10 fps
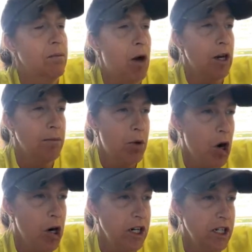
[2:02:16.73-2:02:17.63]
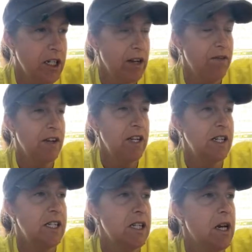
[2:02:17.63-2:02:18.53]
bottom parts if
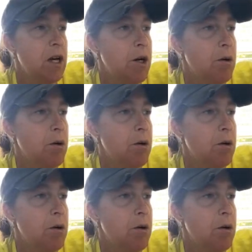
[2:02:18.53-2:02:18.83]
it's